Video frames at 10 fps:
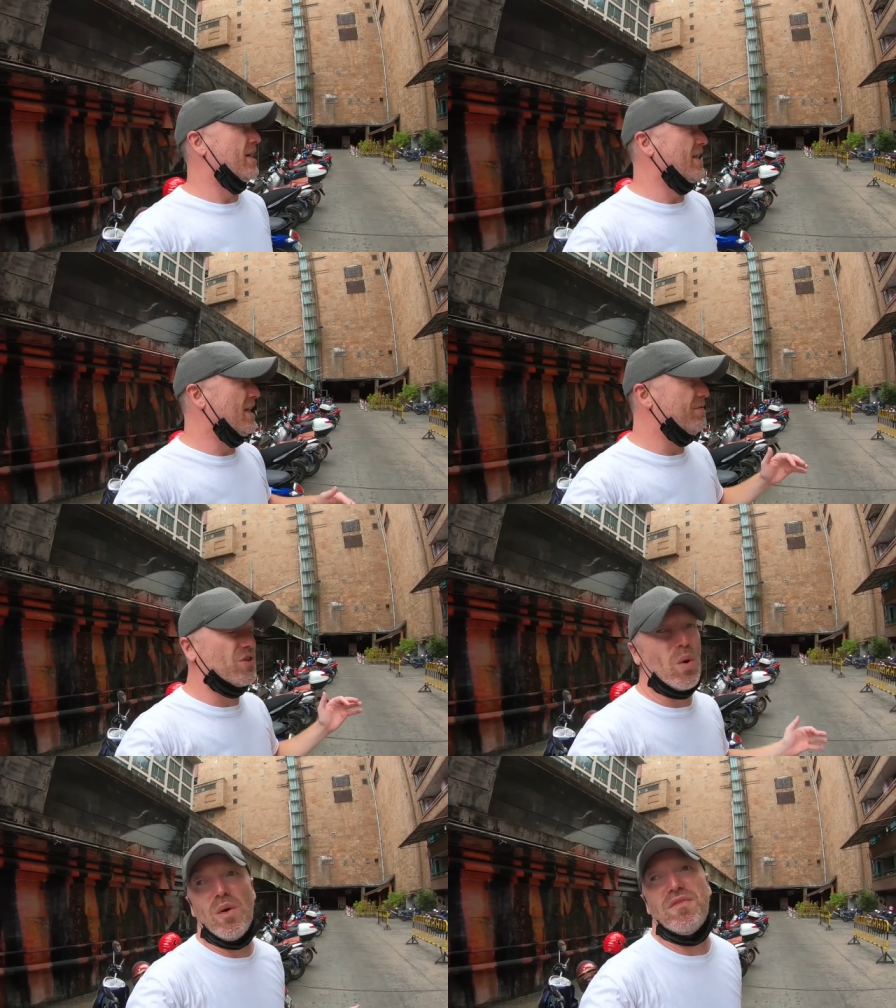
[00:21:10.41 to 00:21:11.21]
and either
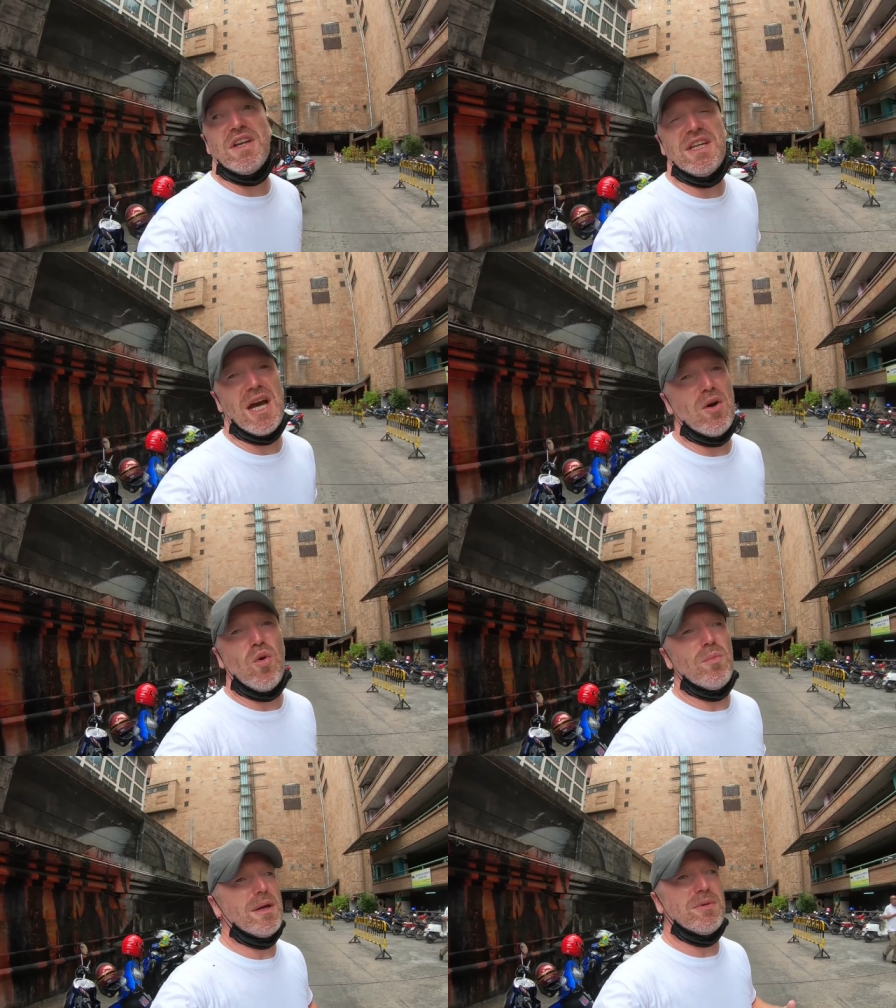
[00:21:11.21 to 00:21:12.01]
do a video
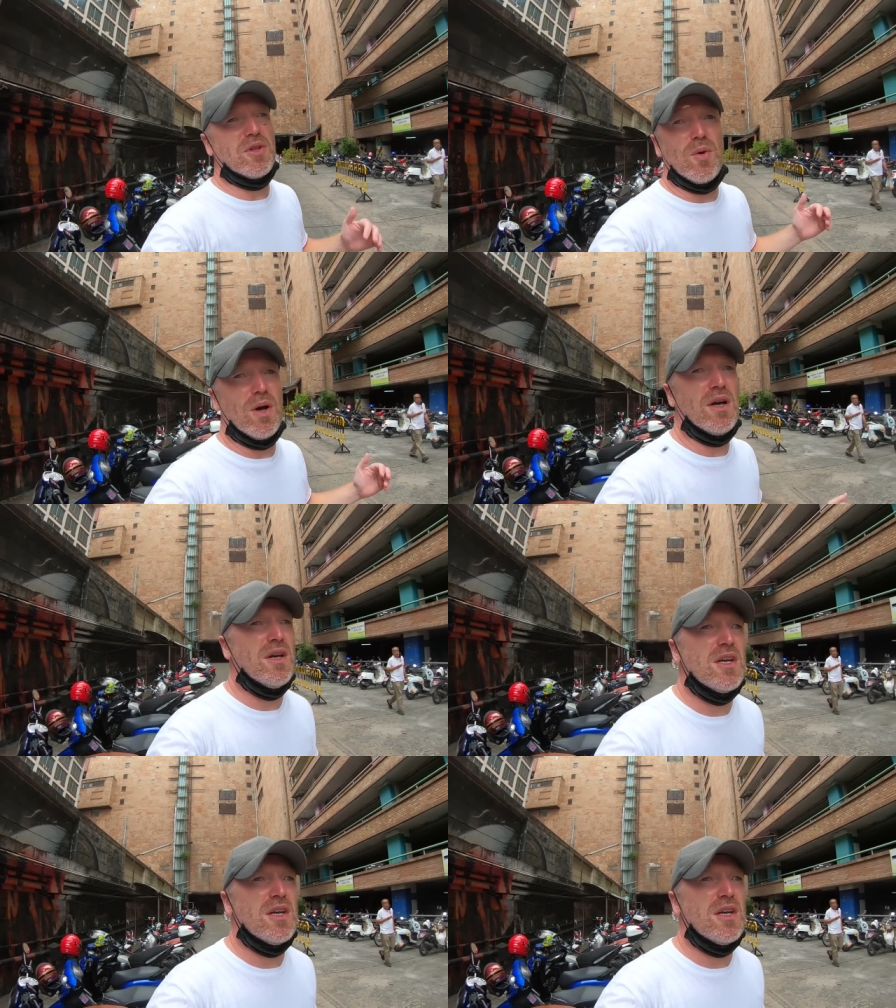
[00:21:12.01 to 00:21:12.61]
or maybe do a